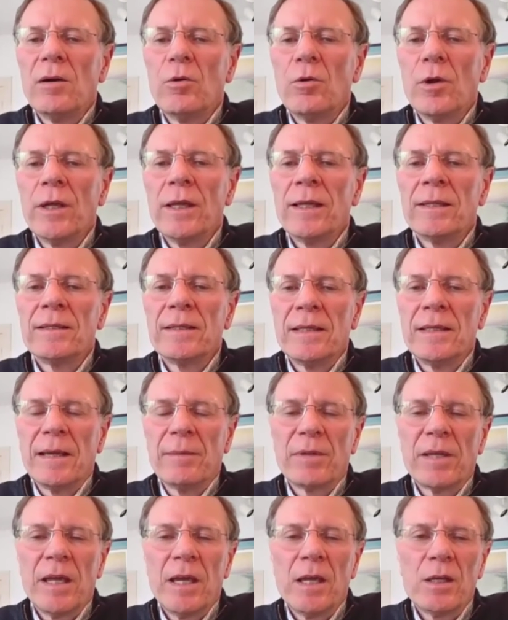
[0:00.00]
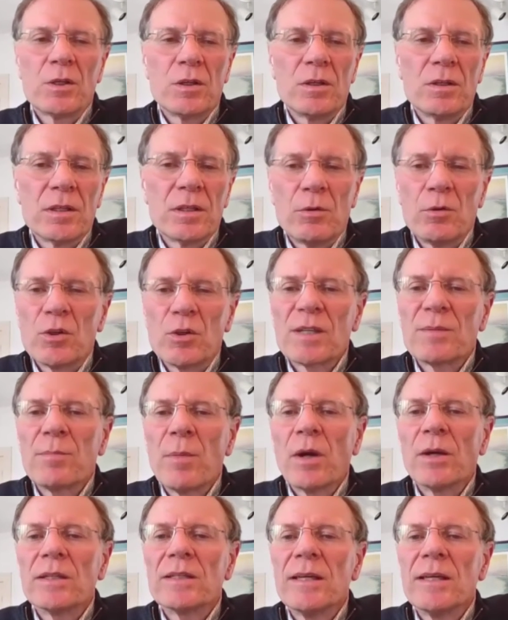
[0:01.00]
oriented applications, and there's
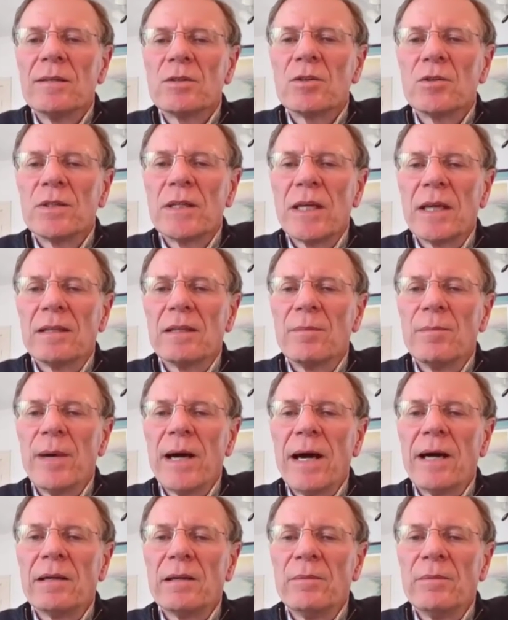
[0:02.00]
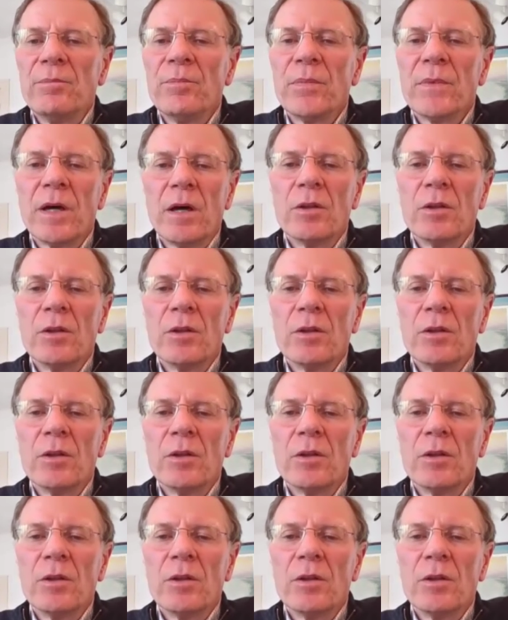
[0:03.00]
smart sensors at the bottom,